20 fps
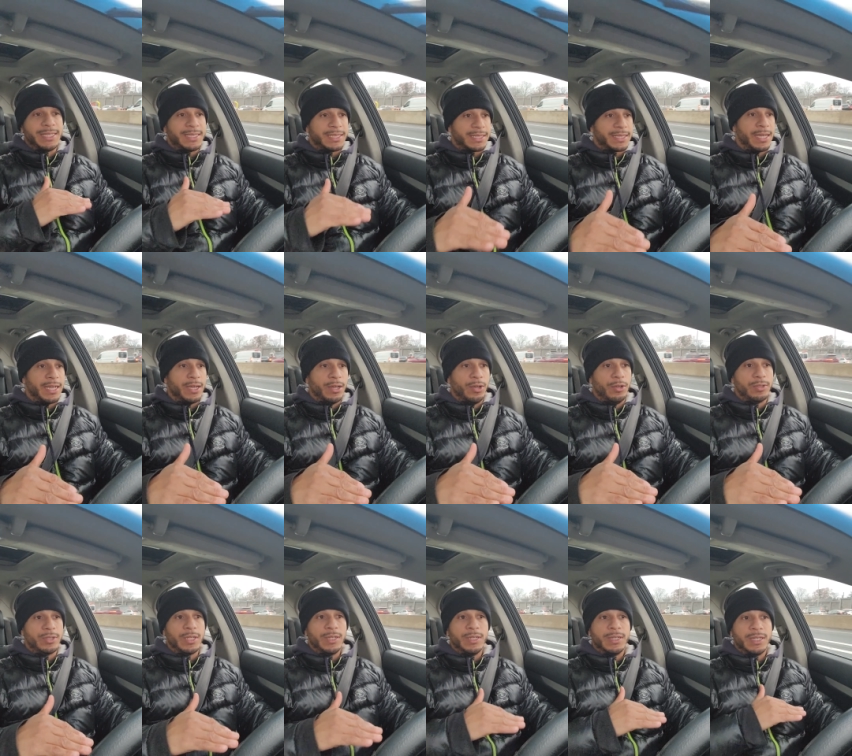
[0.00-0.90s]

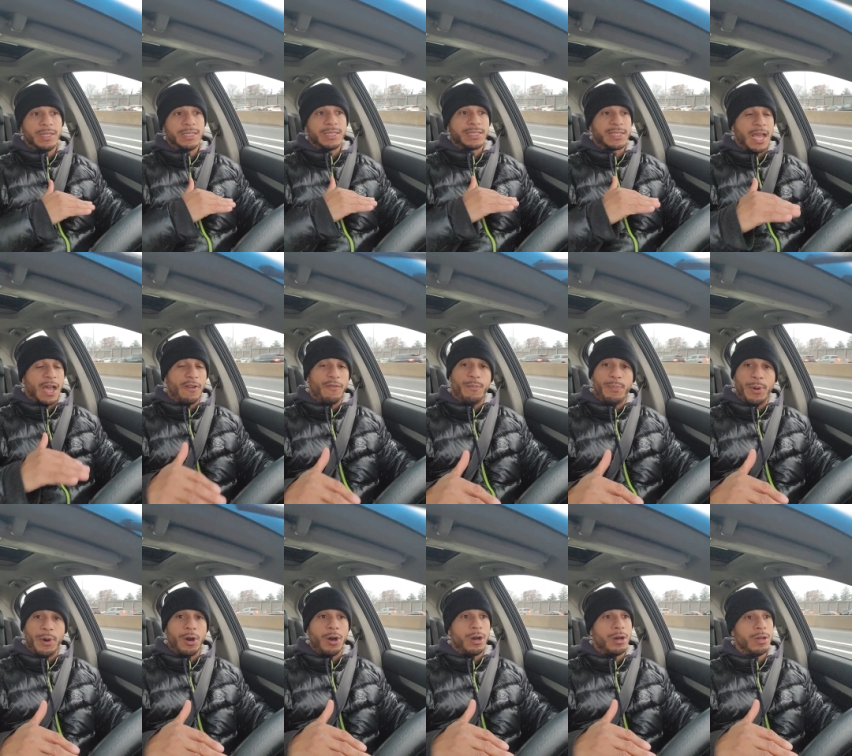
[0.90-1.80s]
skilled
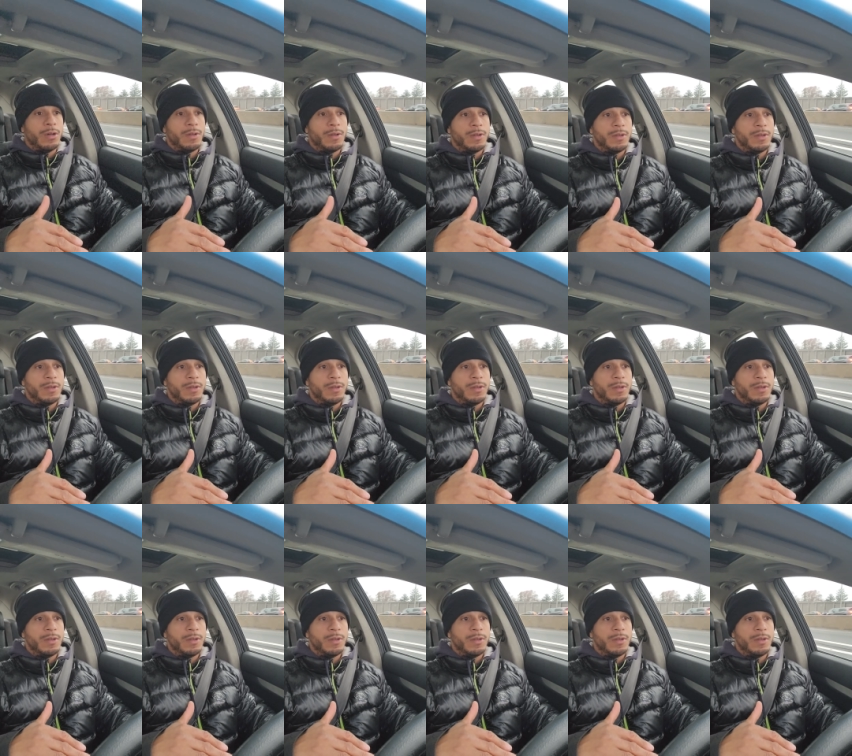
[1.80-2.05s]
southpaw.